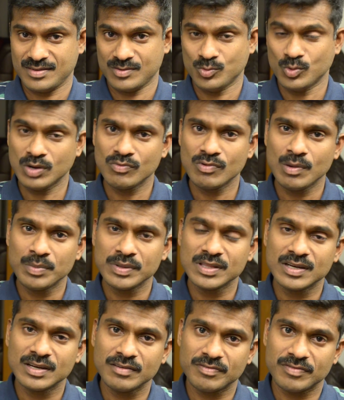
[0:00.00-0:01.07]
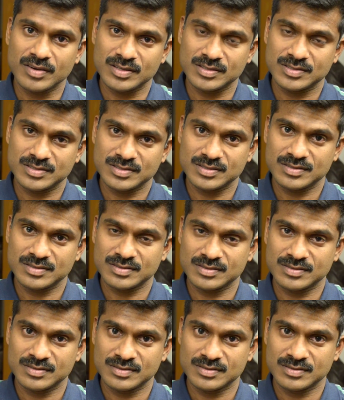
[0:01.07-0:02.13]
What will be the difference?
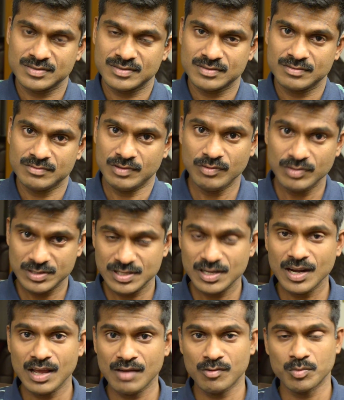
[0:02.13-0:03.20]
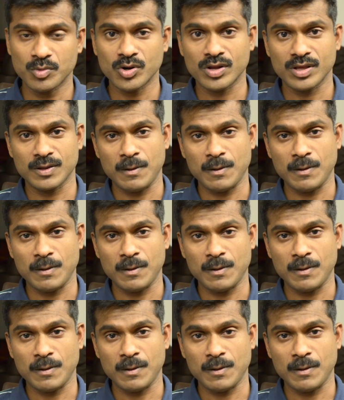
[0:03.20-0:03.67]
We will still have a body.